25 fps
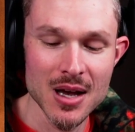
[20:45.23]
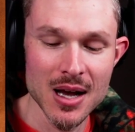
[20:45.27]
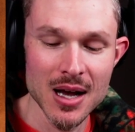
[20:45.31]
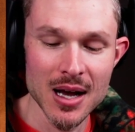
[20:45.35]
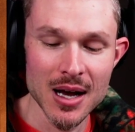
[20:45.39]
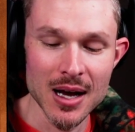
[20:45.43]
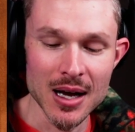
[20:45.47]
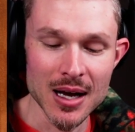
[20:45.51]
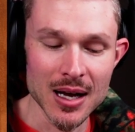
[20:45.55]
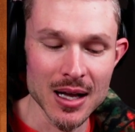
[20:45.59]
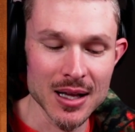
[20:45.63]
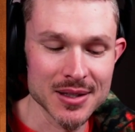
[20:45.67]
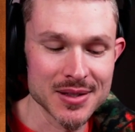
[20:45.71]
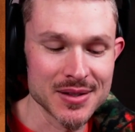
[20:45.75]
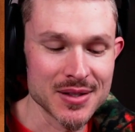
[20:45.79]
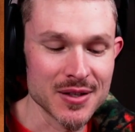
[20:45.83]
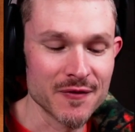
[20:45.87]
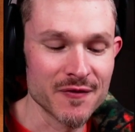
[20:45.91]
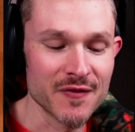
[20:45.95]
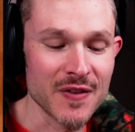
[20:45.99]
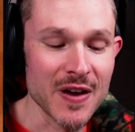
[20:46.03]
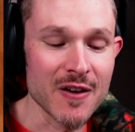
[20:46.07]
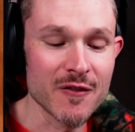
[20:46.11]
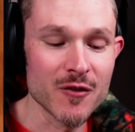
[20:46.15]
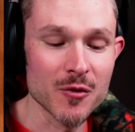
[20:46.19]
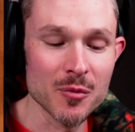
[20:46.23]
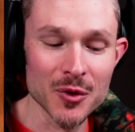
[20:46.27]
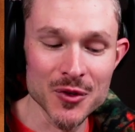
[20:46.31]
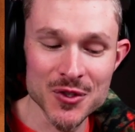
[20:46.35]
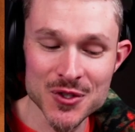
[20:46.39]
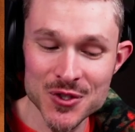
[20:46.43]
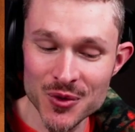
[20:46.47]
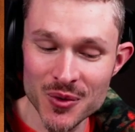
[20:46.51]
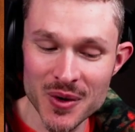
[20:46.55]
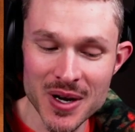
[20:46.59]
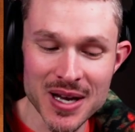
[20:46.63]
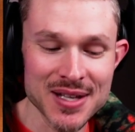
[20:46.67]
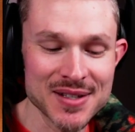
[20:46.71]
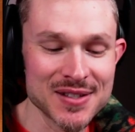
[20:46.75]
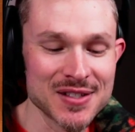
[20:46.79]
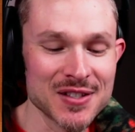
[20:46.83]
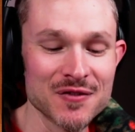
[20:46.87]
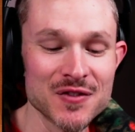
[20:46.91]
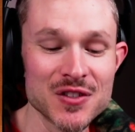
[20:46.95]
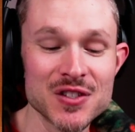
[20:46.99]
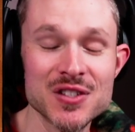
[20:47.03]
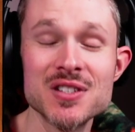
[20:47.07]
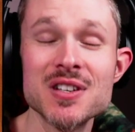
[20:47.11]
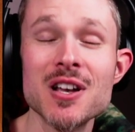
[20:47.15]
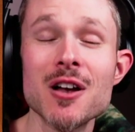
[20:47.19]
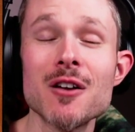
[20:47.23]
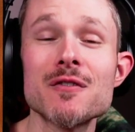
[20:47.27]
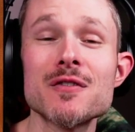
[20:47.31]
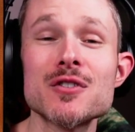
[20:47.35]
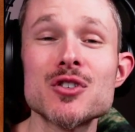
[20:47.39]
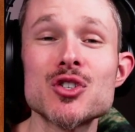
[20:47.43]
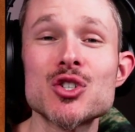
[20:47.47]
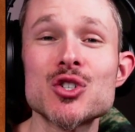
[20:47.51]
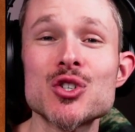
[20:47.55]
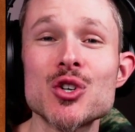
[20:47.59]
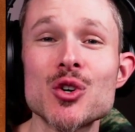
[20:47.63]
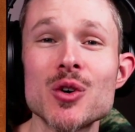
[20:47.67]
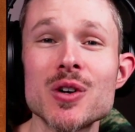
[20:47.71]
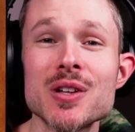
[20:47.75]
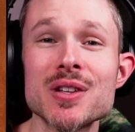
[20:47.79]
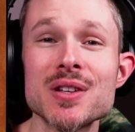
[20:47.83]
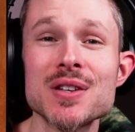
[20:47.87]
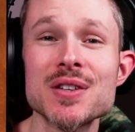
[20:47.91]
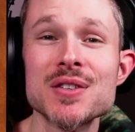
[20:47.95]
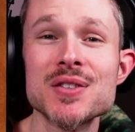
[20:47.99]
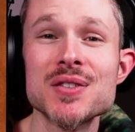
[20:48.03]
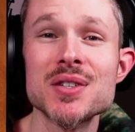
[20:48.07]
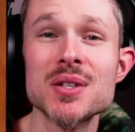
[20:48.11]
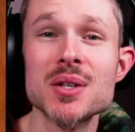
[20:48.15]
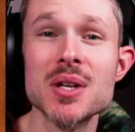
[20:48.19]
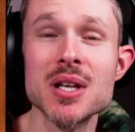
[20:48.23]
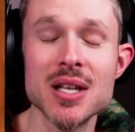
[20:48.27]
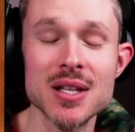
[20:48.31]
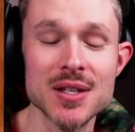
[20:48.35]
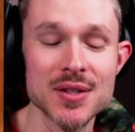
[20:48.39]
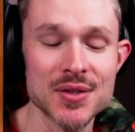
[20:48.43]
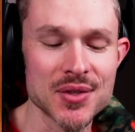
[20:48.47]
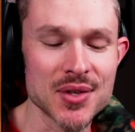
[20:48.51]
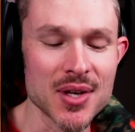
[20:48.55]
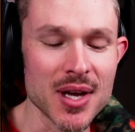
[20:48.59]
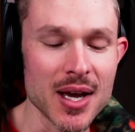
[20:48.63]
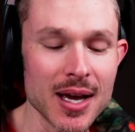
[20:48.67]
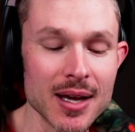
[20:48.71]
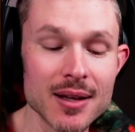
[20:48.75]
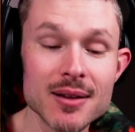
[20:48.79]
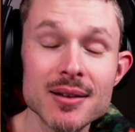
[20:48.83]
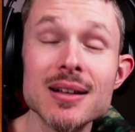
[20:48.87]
Let's see, favorable traits of self-assuredness and insight.